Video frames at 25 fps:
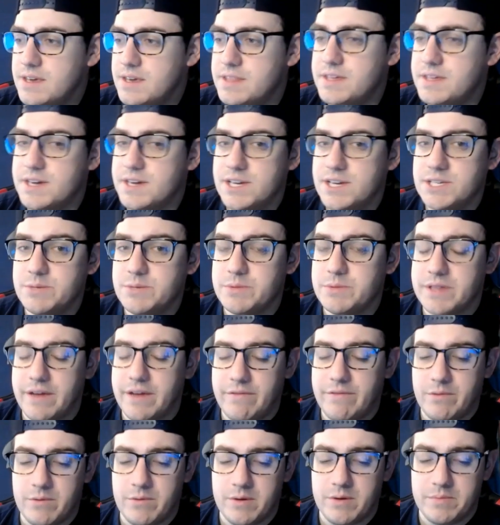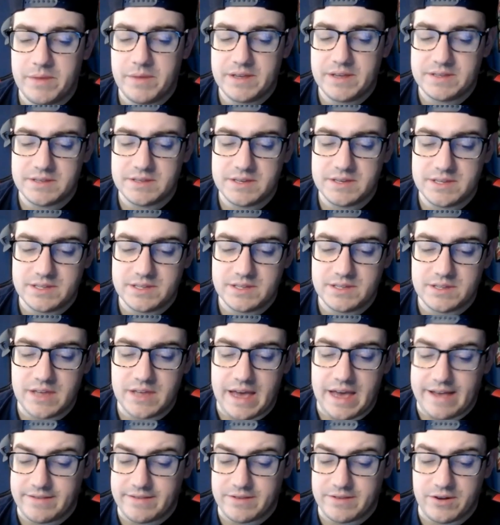in the kitchen with everyone, basically
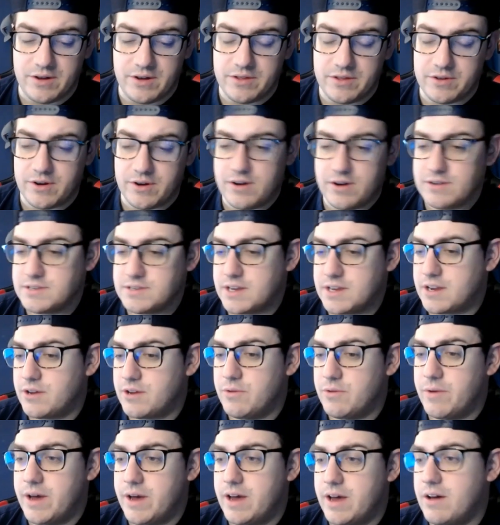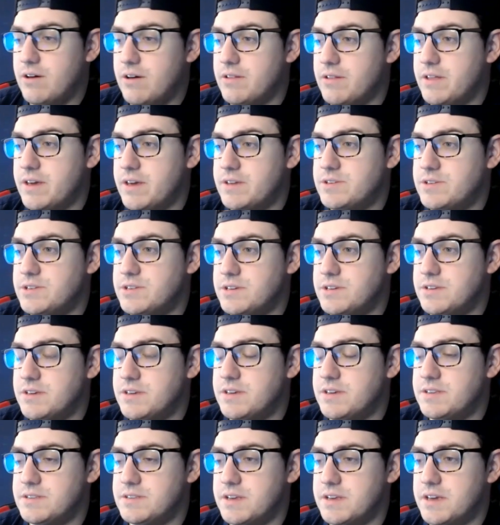asking all the girls like Noel, like she
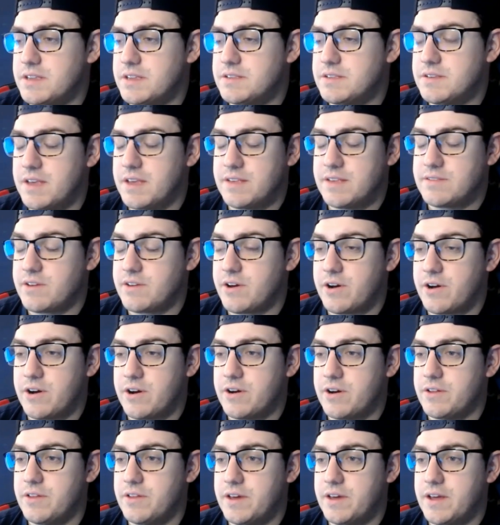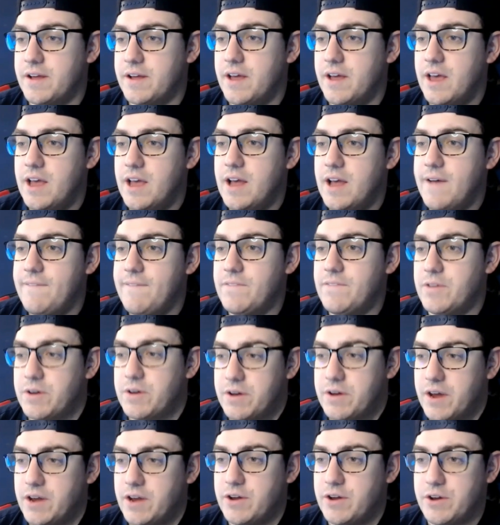he's like says to her like,
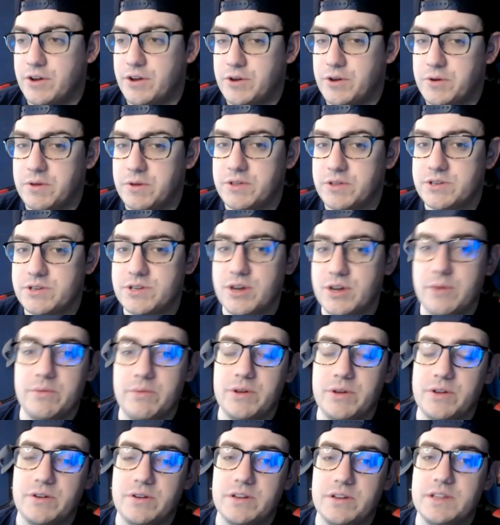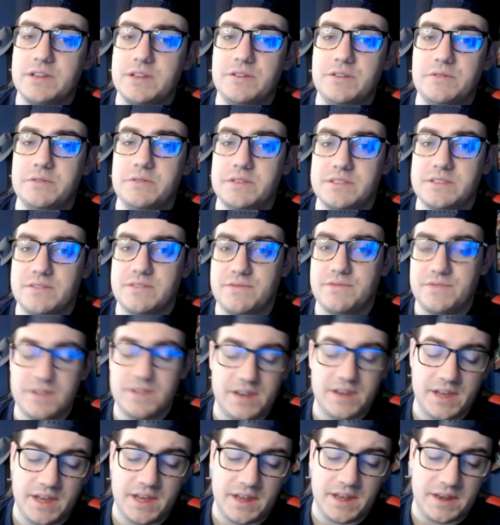"Look, I know you're new on the show, but you don't need to do this to
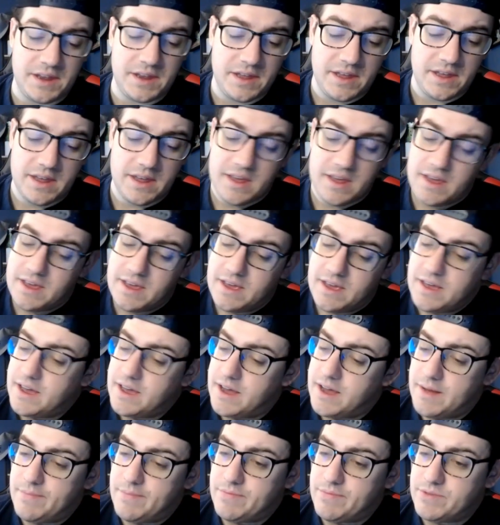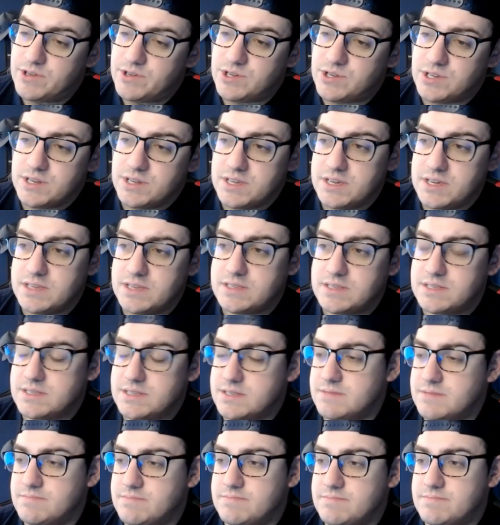fit in." Um,
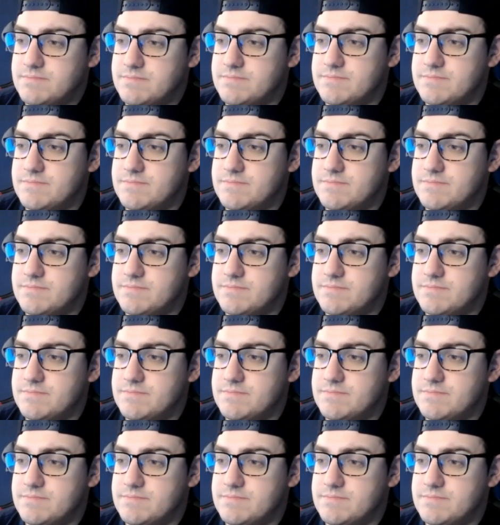Shanice,